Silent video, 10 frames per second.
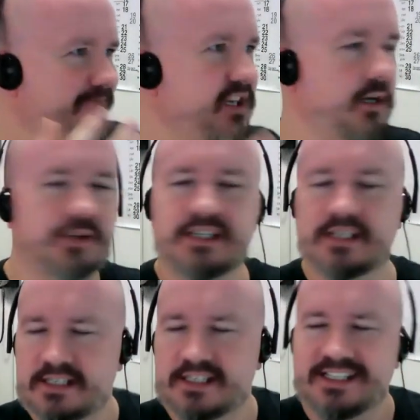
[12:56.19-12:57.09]

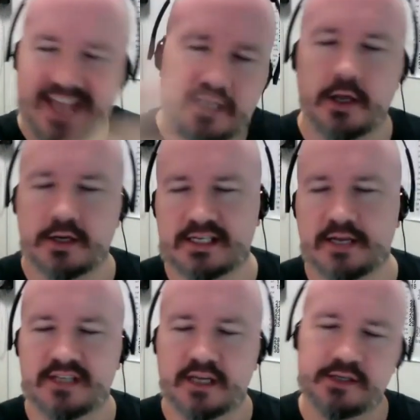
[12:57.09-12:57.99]
get a lot of
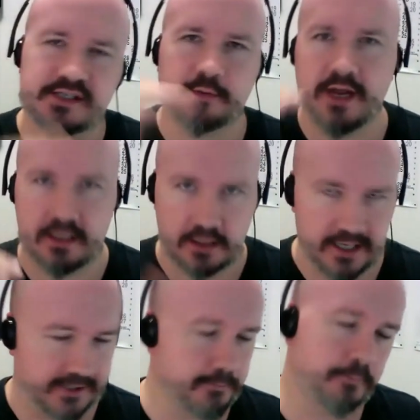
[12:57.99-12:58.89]
stuff done just to write a
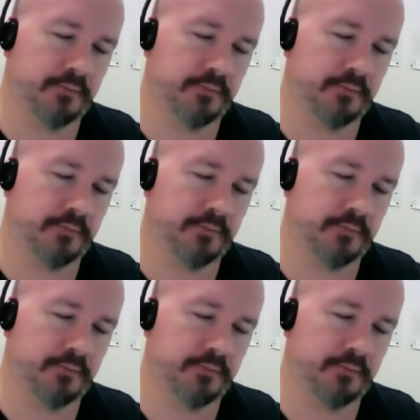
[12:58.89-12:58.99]
line.